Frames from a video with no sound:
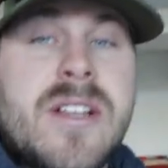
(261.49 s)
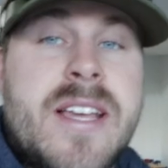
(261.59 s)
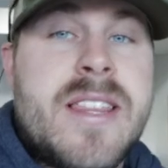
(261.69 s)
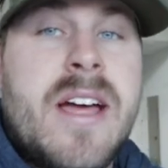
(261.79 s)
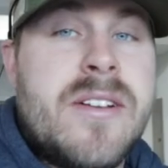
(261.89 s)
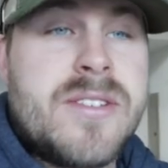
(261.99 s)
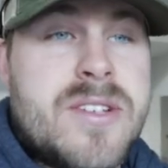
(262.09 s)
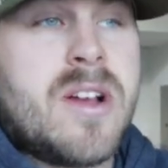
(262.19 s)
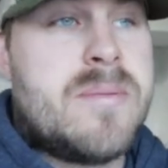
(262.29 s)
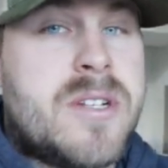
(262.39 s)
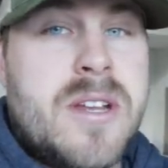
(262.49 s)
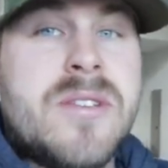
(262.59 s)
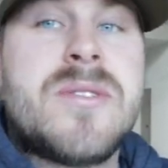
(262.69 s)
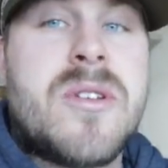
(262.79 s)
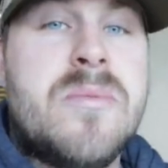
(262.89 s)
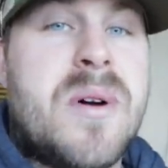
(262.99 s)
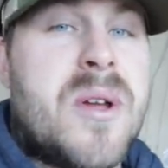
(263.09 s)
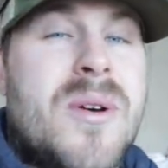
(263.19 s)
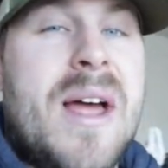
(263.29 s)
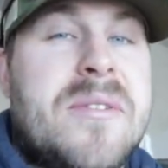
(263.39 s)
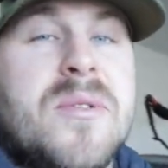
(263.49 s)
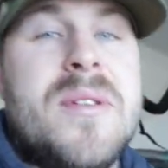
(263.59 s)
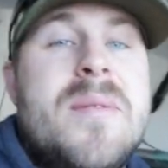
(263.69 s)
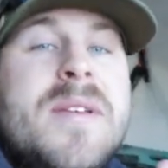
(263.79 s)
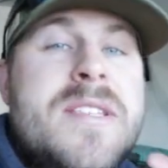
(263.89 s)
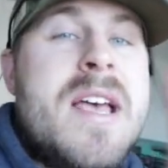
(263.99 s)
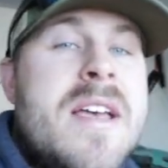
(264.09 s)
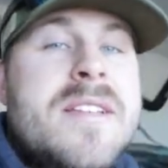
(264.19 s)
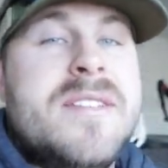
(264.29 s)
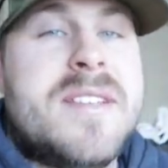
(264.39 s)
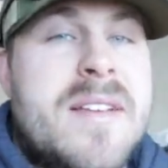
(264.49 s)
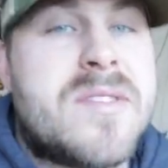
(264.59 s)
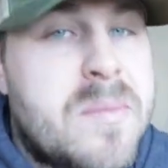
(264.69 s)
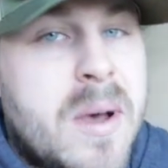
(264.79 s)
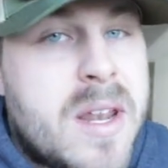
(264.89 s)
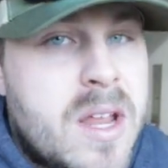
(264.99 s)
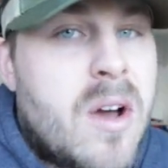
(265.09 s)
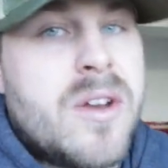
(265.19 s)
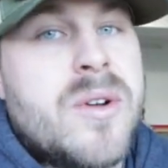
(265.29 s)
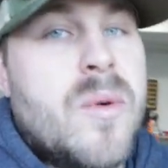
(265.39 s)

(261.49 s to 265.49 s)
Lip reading: a link down in the description. Use the coupon code OUTDOORLIMITS to save some money on your